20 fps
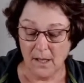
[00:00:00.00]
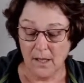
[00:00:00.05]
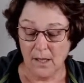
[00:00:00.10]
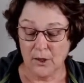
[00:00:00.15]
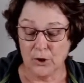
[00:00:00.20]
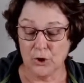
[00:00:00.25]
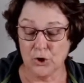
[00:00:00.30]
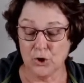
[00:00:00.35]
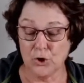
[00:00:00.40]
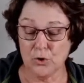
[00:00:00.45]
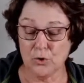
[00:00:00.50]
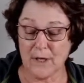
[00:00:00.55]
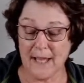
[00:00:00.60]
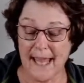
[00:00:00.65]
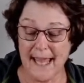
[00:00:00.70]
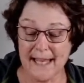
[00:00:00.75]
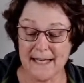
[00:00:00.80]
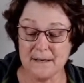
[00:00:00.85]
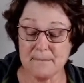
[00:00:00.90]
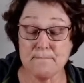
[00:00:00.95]
You
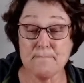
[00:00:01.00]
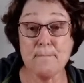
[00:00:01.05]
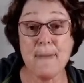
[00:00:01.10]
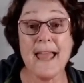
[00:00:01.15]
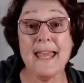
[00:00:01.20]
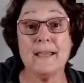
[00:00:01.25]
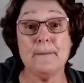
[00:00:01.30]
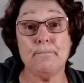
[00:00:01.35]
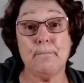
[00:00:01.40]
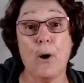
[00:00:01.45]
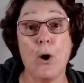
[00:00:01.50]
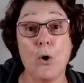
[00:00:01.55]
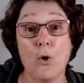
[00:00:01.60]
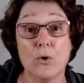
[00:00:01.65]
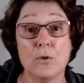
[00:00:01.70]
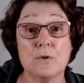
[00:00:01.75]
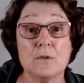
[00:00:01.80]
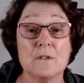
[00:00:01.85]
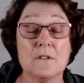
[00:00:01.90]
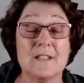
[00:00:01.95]
can make
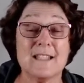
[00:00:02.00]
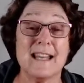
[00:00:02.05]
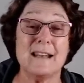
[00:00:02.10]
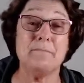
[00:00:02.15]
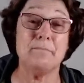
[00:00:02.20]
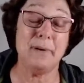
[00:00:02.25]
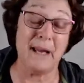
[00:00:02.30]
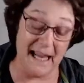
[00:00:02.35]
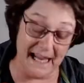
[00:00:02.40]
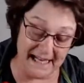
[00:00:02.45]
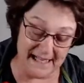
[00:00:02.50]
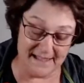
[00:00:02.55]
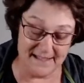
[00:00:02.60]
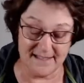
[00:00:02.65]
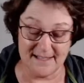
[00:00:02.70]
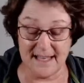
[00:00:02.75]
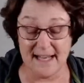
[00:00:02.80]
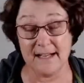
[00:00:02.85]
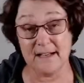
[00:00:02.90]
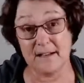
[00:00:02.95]
bowls and
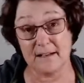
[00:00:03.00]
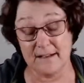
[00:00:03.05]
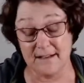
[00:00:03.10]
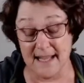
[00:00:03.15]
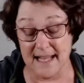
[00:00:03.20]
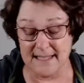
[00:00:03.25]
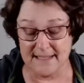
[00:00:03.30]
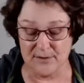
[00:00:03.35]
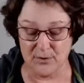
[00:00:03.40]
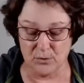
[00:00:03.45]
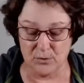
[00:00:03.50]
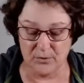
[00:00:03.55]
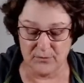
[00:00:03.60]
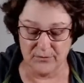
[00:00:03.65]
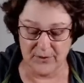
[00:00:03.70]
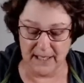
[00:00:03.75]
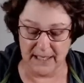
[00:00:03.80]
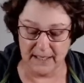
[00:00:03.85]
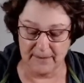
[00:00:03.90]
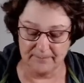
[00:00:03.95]
plates and that sort of
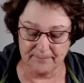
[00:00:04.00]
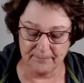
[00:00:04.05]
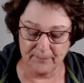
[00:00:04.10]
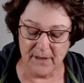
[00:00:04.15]
thing.